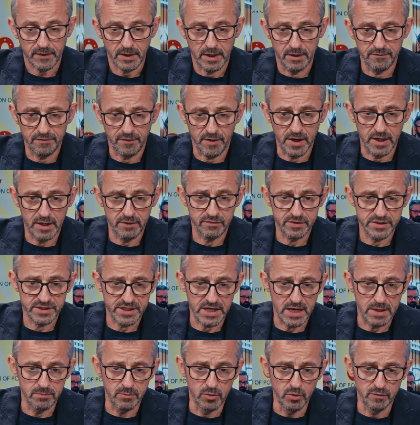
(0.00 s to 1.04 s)
And finally, for
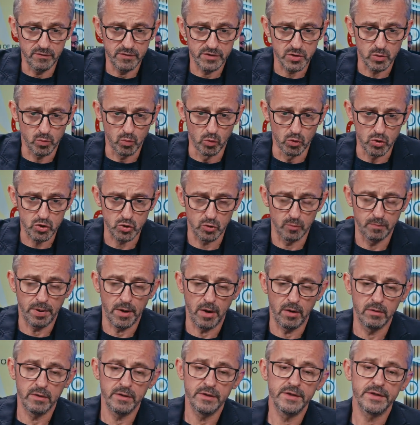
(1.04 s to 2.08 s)
today, moving to Warsaw,
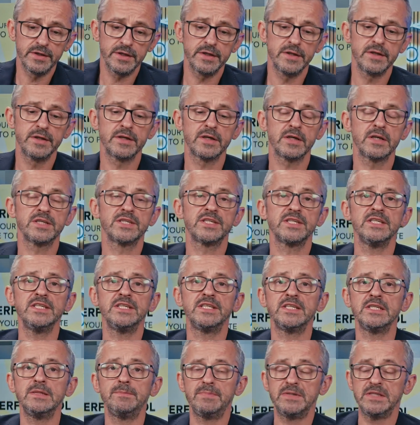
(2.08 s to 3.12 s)
Poland, and uh,
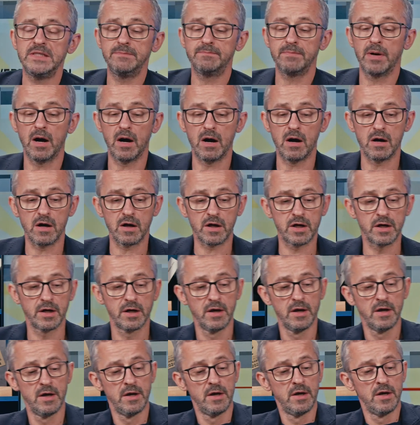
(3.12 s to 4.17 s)
CTP Park,
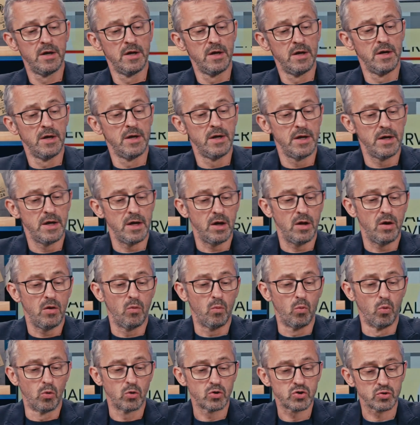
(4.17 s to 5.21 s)

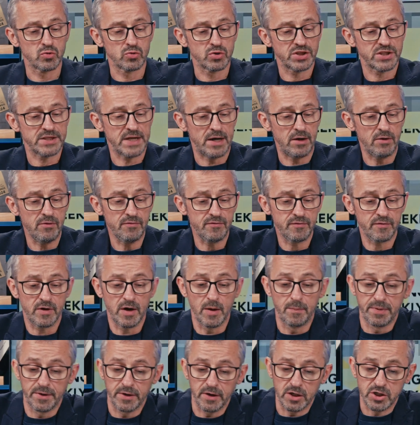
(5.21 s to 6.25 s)
Warsaw South,
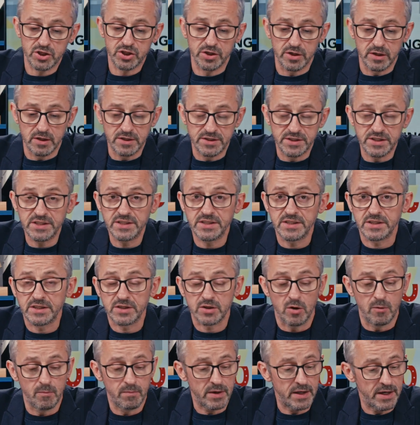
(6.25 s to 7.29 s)
a production and logistics
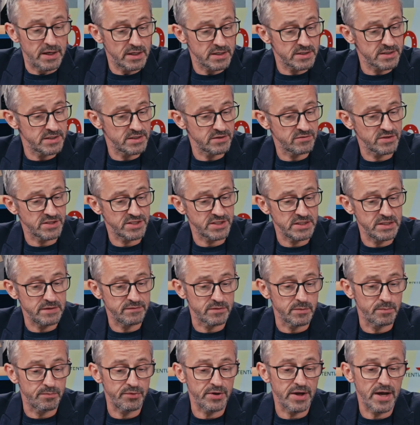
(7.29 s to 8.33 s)
complex, has received
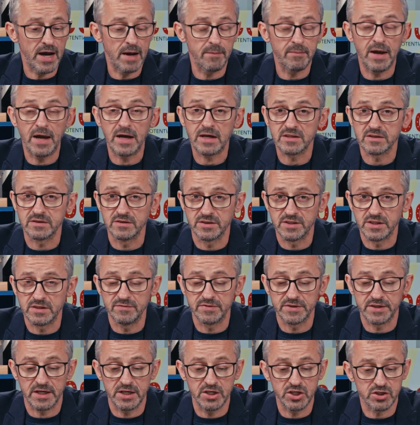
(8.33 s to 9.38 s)
the BREEAM Excellence
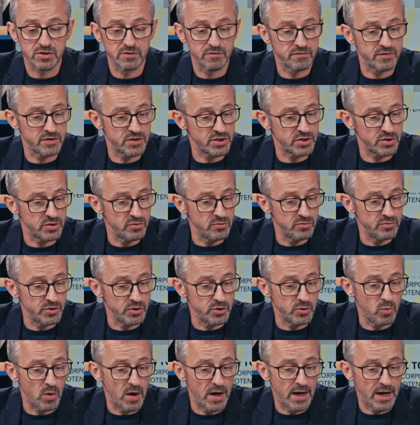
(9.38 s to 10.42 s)
Certification for two
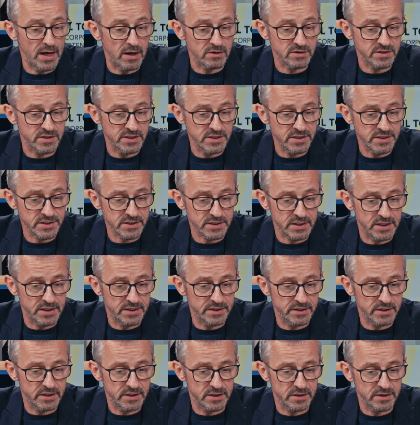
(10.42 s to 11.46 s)
new warehouses.
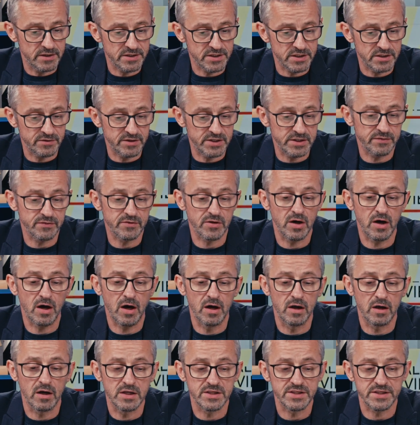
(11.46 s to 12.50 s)
And uh, the certificate
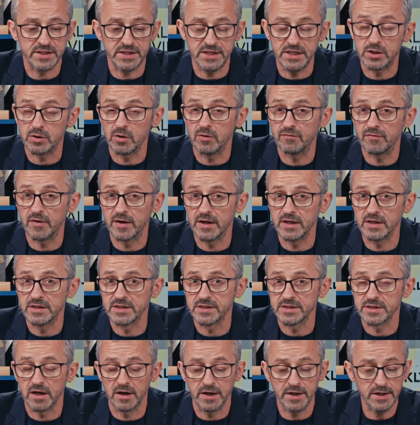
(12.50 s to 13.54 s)
highlights the eco friendly
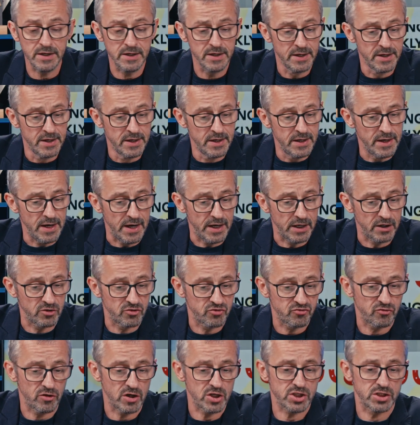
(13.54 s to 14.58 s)
design and
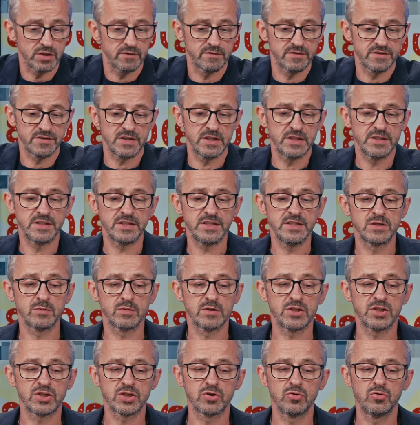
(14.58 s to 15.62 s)
construction of facilities with
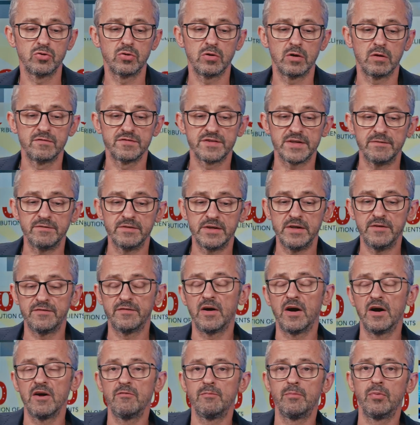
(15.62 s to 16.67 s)
a score of
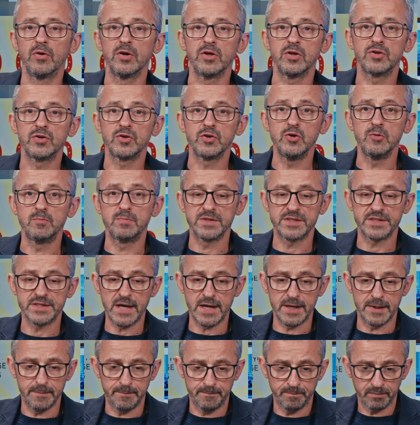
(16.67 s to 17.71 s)

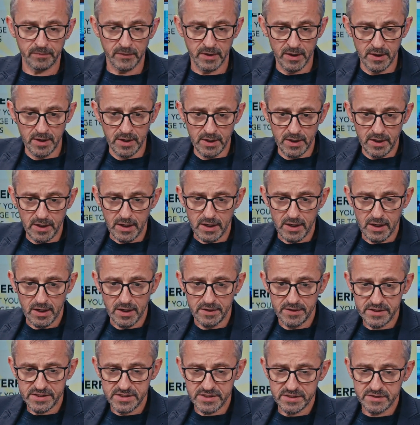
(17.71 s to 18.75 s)
75.2%. Uh,
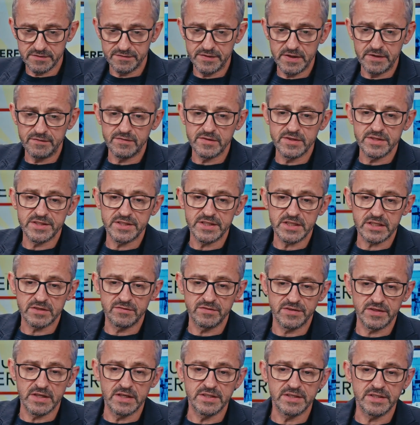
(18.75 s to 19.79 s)
this is the fifth and sixth
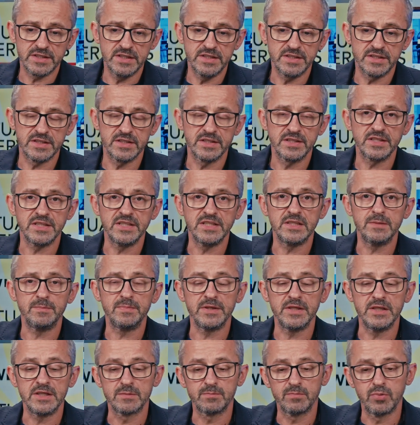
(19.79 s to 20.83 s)
facilities in
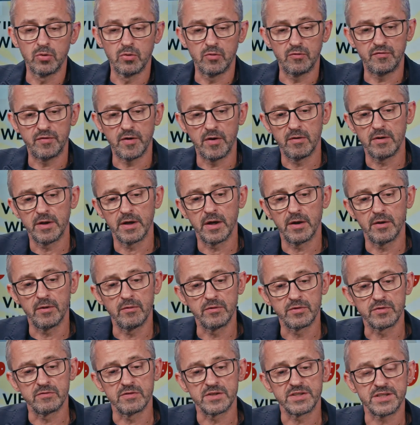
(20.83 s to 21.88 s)
CTP's portfolio
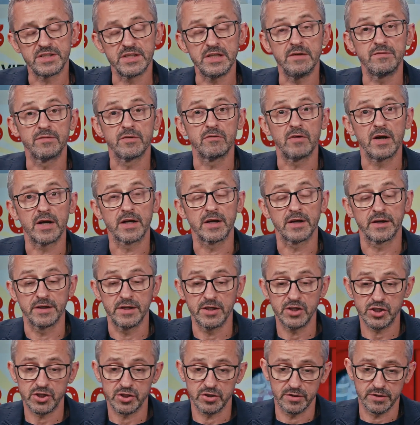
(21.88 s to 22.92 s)
to receive the
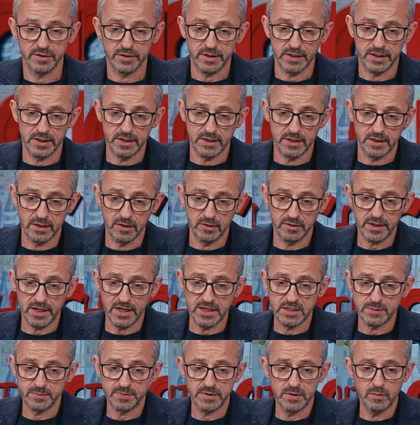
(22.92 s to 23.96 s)
recognition. Uh,
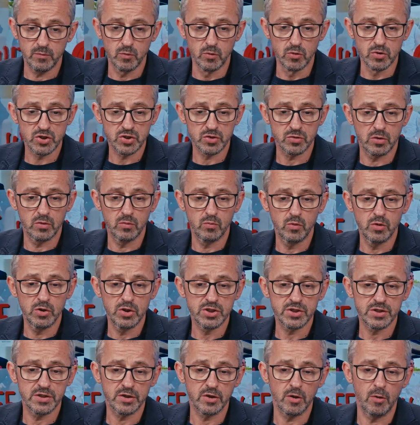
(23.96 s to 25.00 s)
located between Warsaw and
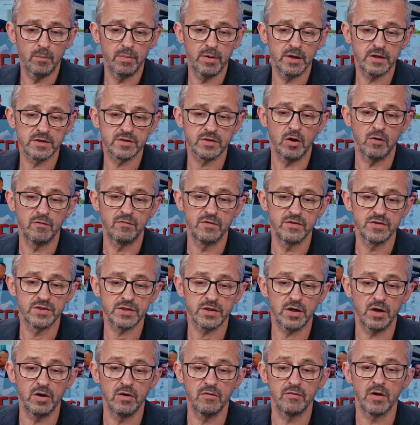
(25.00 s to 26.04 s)
Łódź, the complex offers
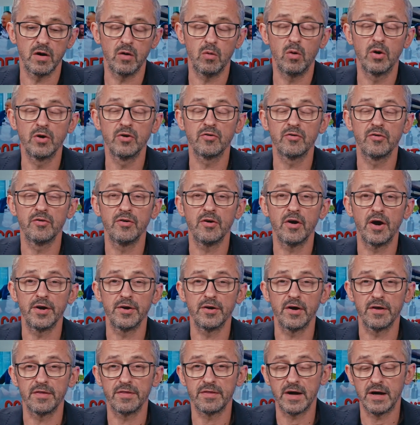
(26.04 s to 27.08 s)
over
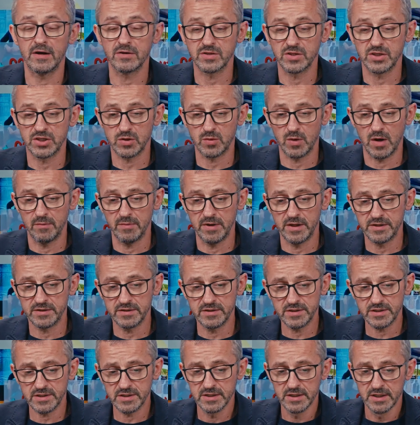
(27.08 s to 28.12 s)
199,000 square
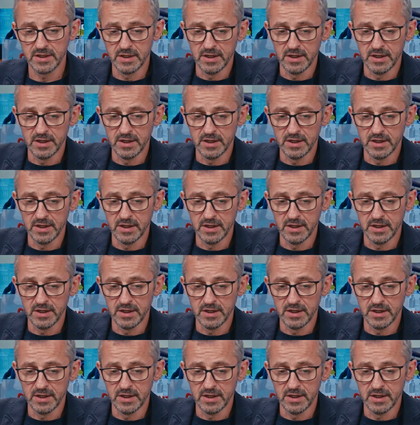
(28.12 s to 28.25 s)
meters